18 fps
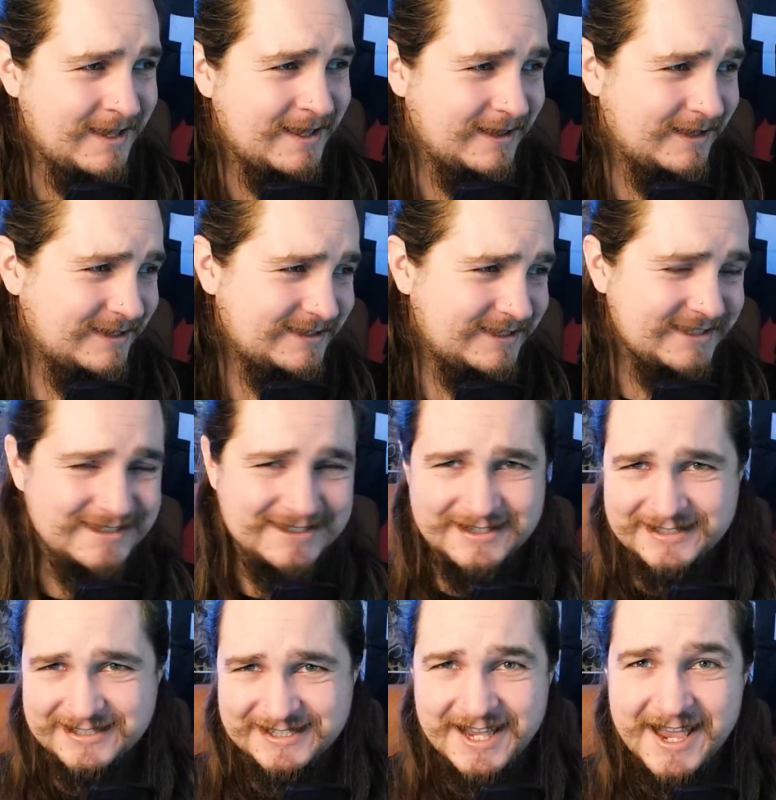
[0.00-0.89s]
This is
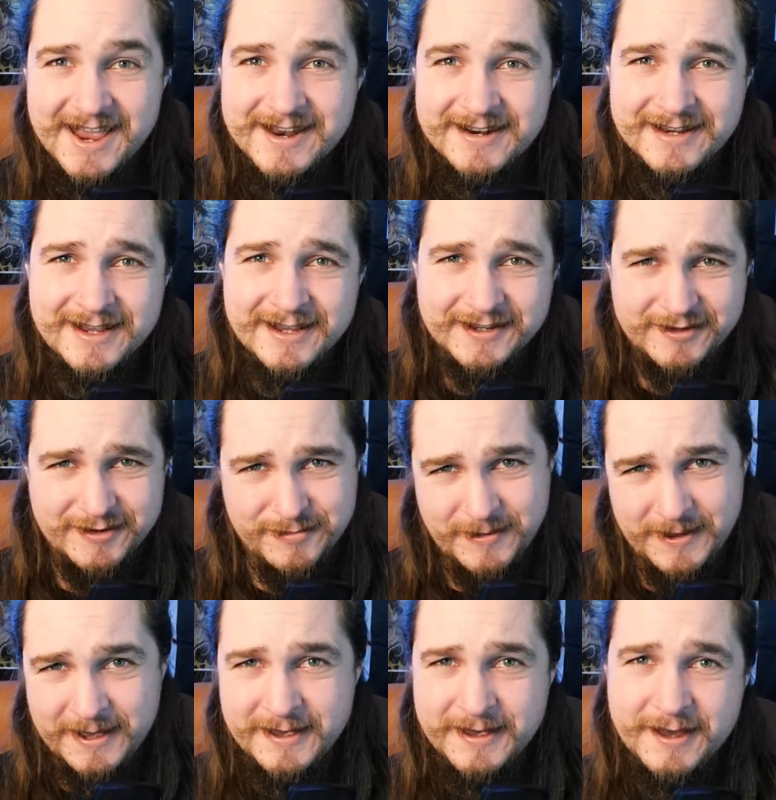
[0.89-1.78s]
insane to
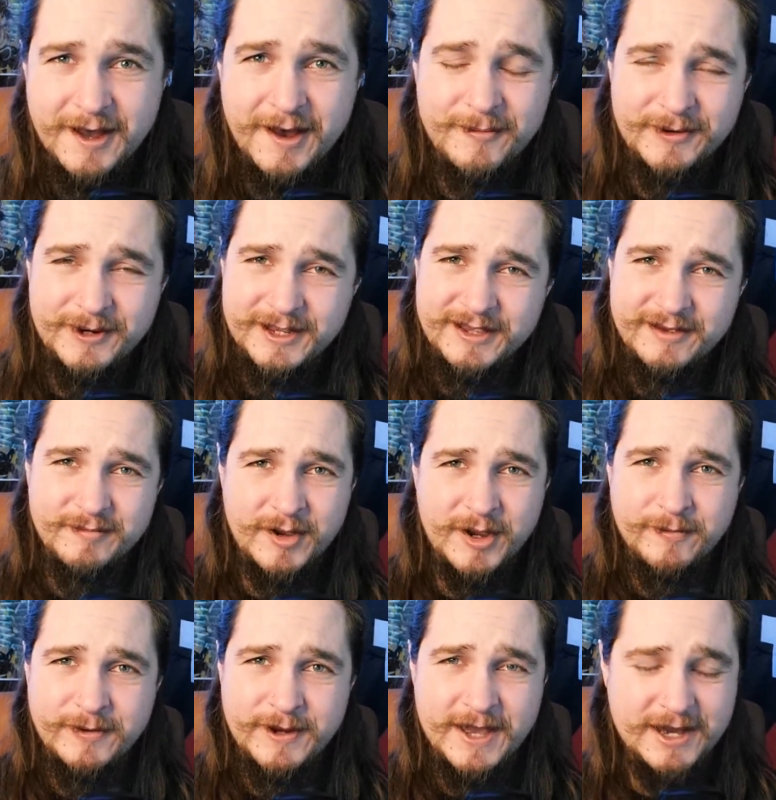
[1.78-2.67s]
me. I'm going to give
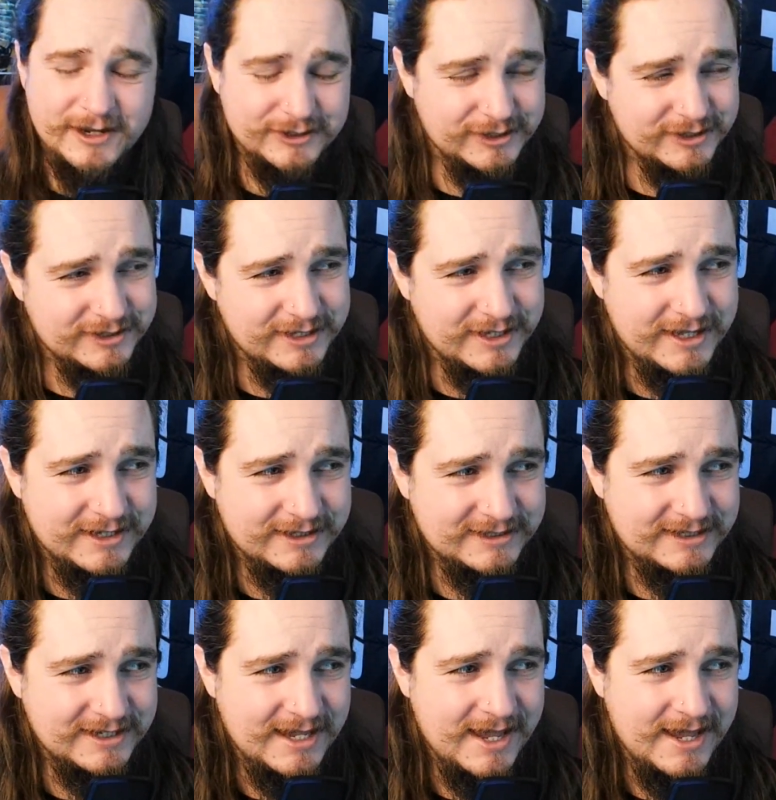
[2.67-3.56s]
my reaction to
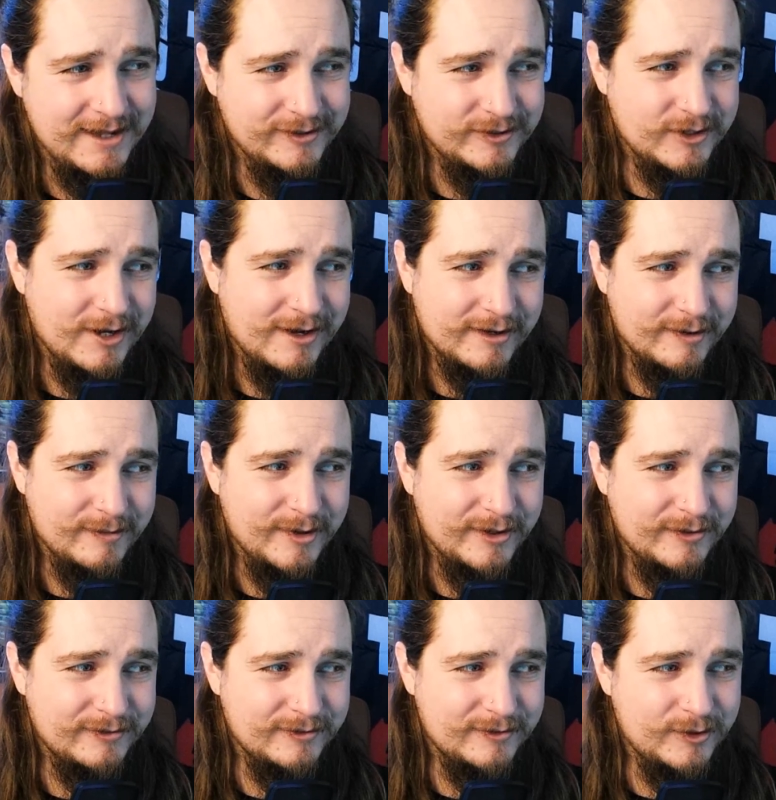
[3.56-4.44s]
this and talk
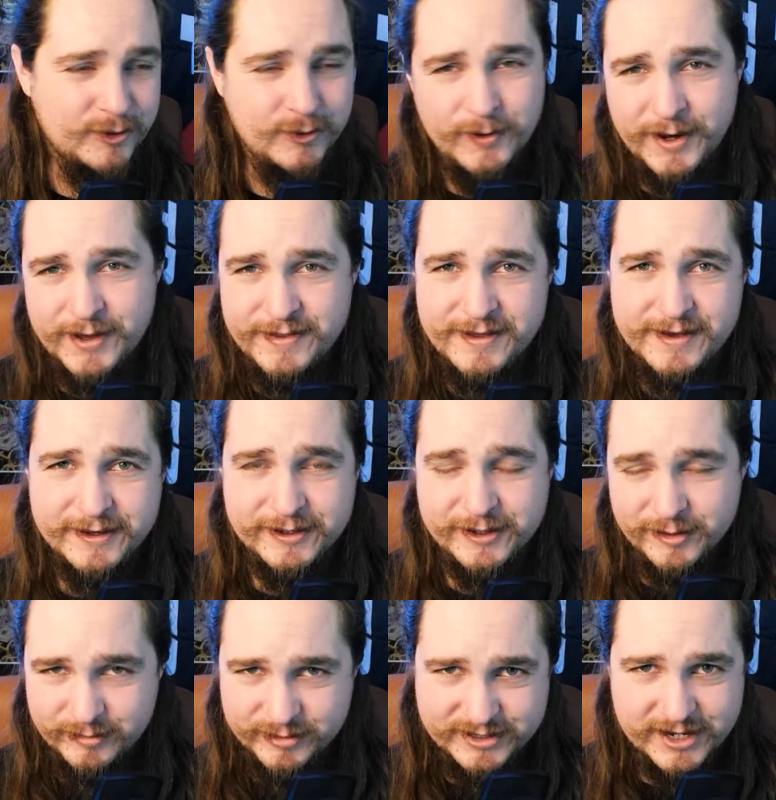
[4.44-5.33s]
about who I think
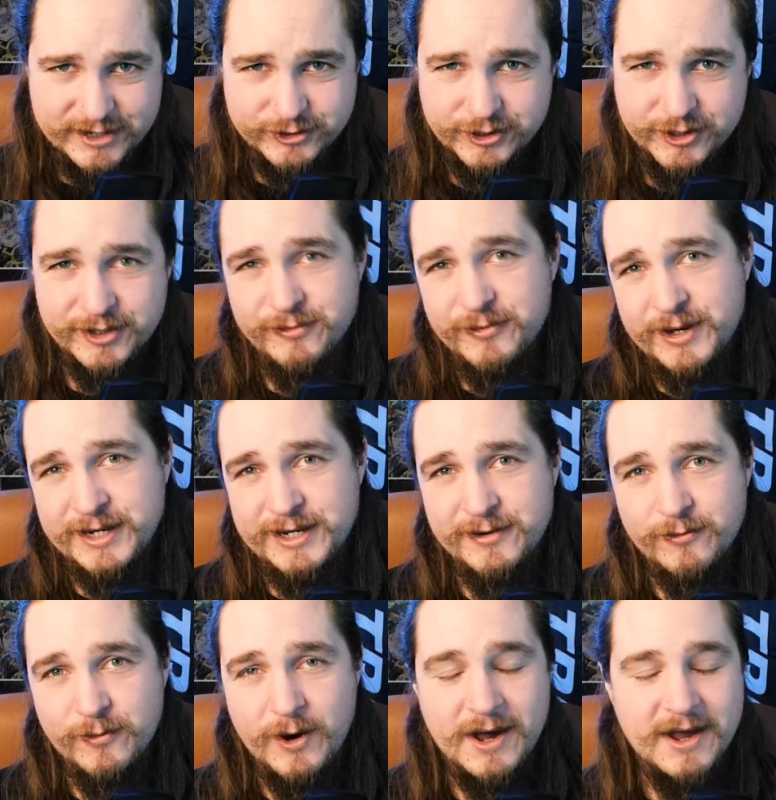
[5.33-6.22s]
could potentially win
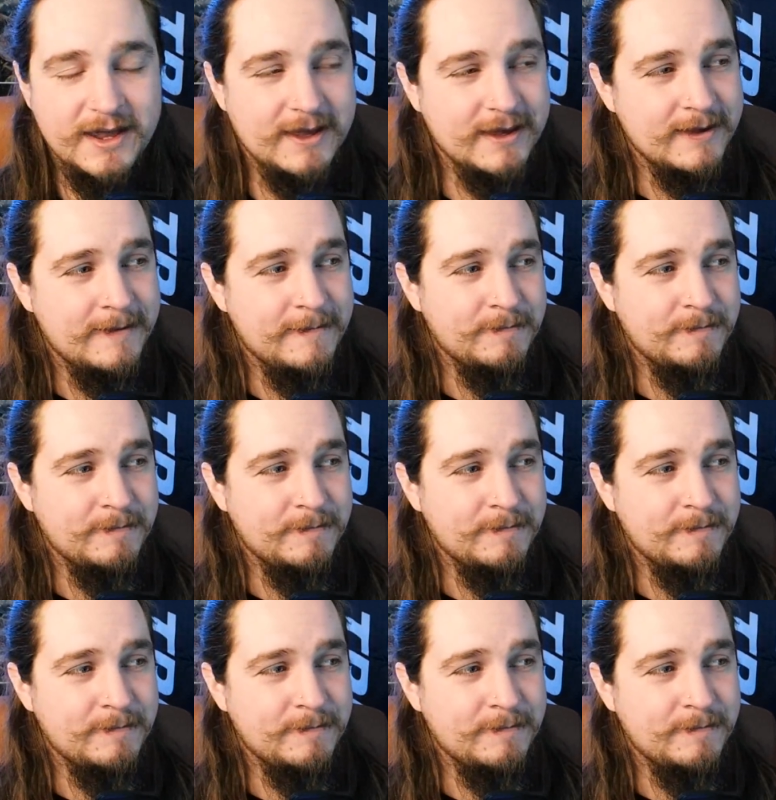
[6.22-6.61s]
and why.